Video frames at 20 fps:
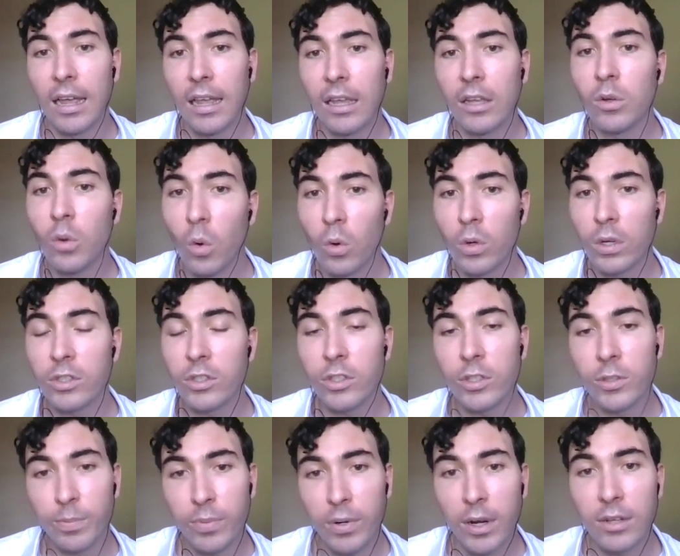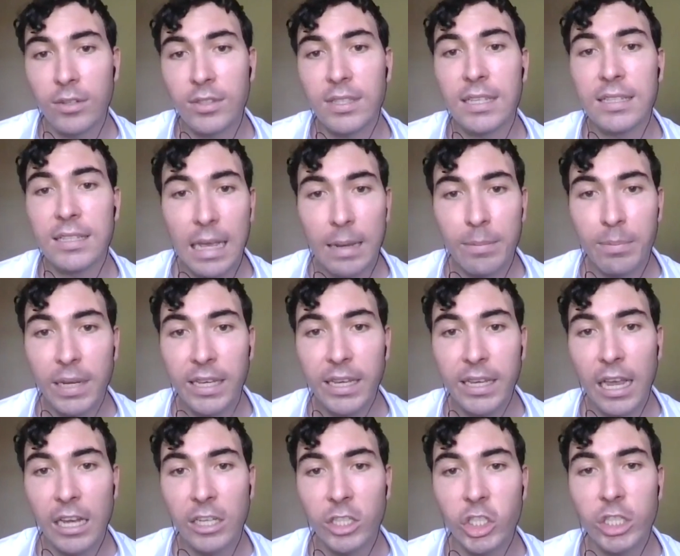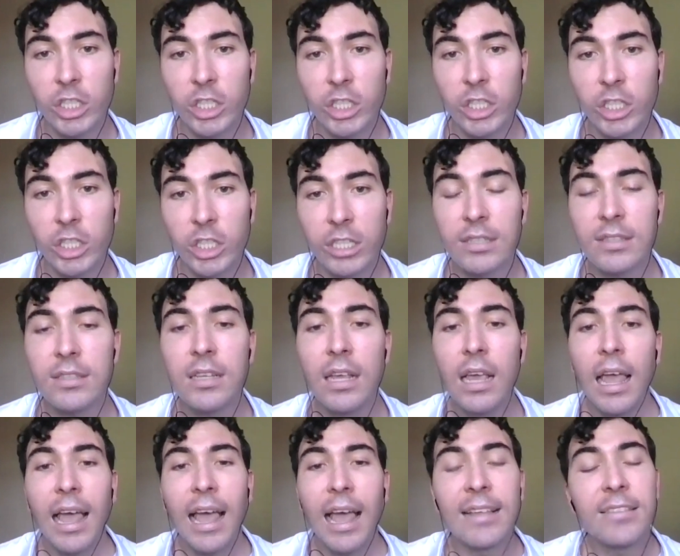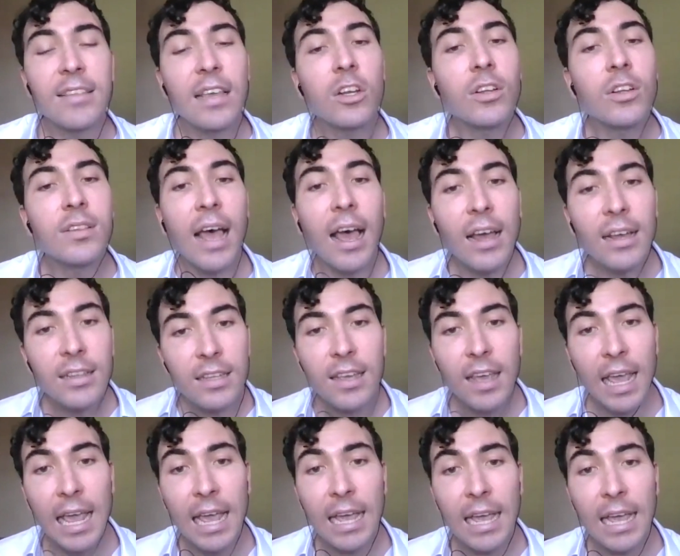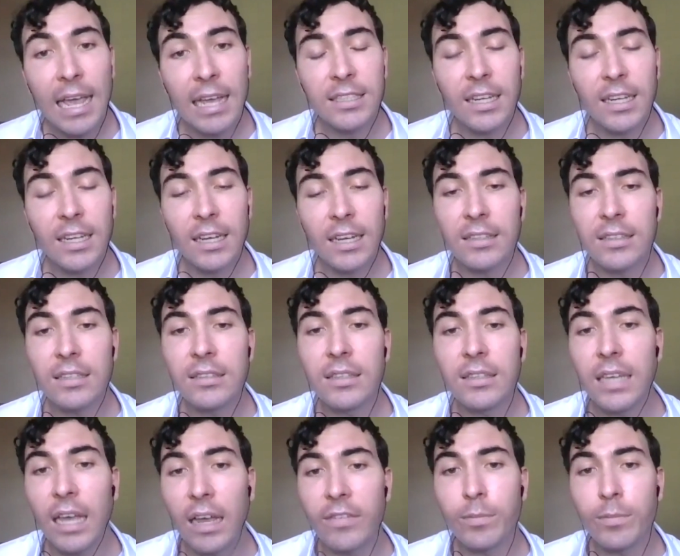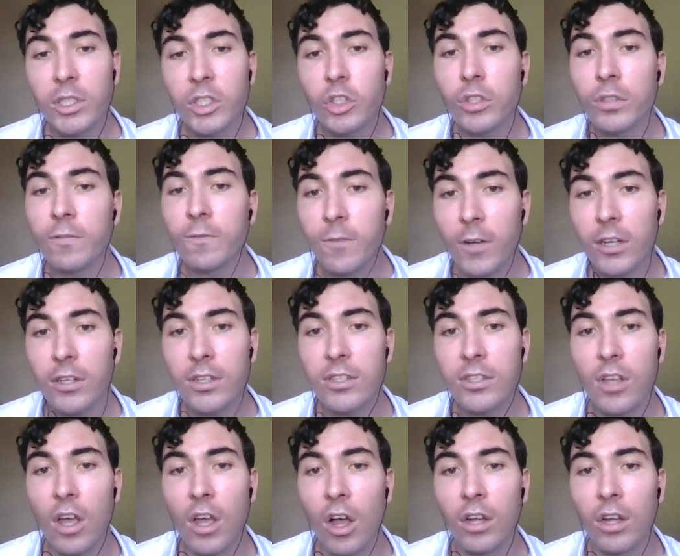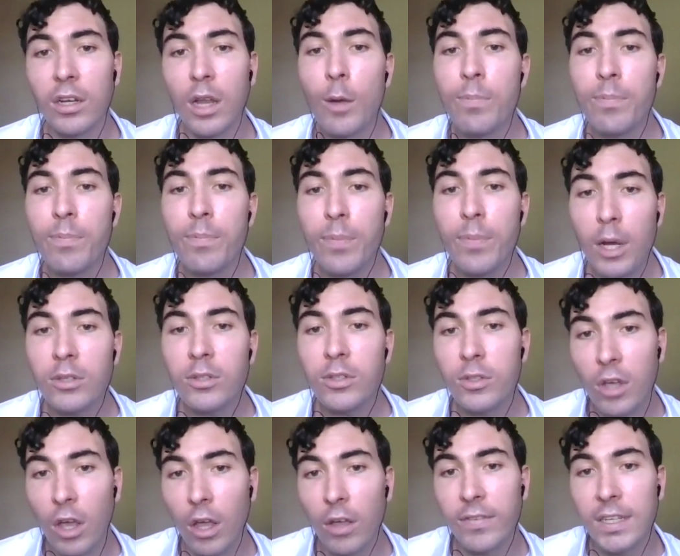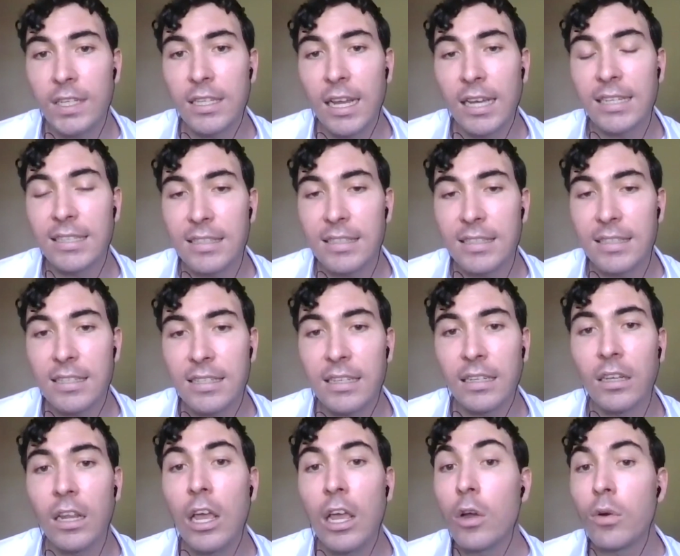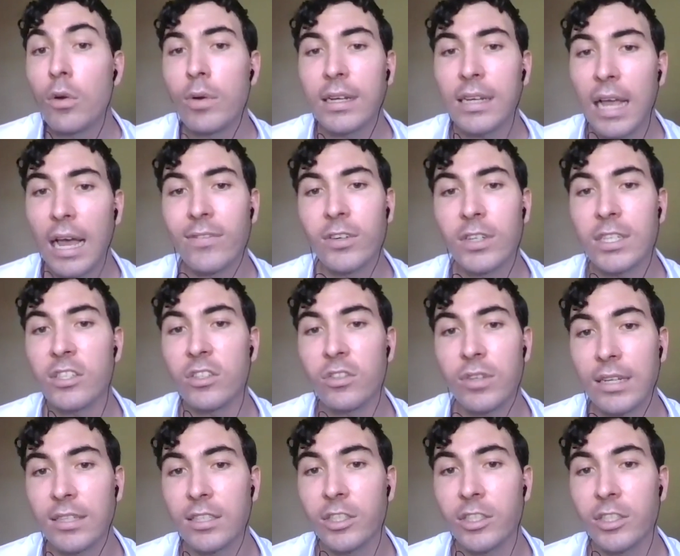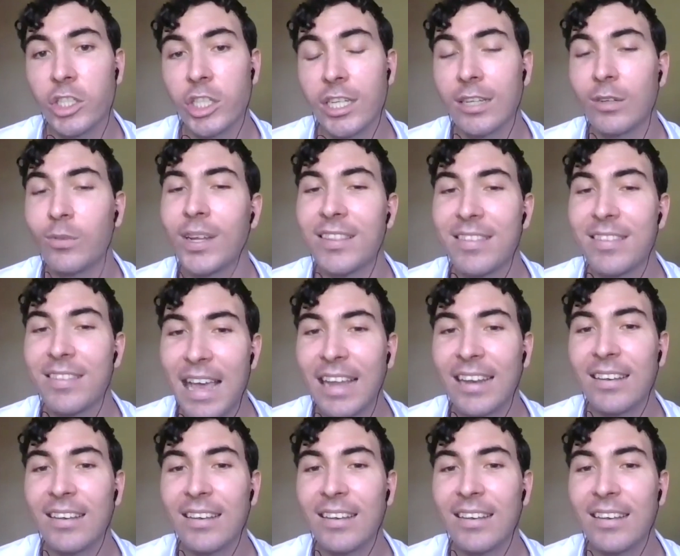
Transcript: in order to process applications. And then on the other hand, I think the government should focus on a post-COVID-19 recovery strategy. And what that